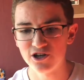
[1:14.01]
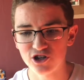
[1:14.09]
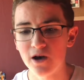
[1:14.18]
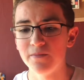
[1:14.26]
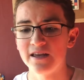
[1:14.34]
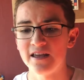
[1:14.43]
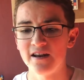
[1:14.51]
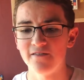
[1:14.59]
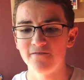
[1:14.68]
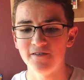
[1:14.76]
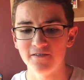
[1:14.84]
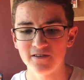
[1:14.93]
coming in at
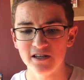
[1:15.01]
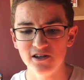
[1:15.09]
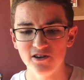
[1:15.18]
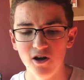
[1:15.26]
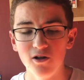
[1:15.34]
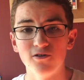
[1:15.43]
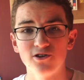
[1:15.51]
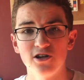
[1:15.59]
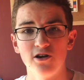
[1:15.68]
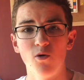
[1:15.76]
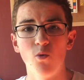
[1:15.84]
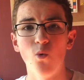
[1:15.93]
$15 in a
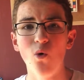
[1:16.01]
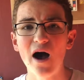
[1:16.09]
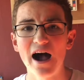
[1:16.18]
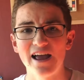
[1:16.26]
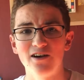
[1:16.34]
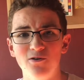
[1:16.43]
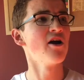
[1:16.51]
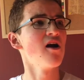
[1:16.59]
while.